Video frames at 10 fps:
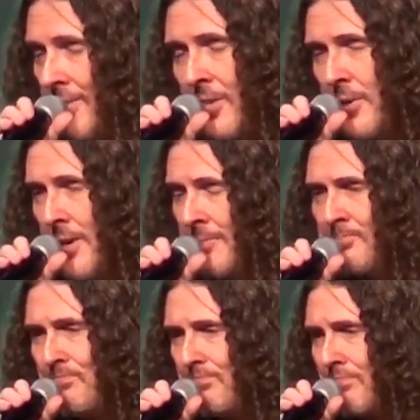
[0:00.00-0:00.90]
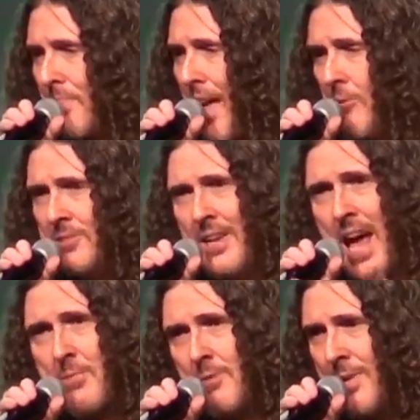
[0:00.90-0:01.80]
So um, I was
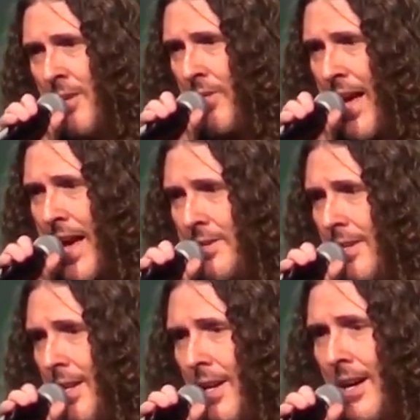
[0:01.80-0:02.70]
happy to be in that.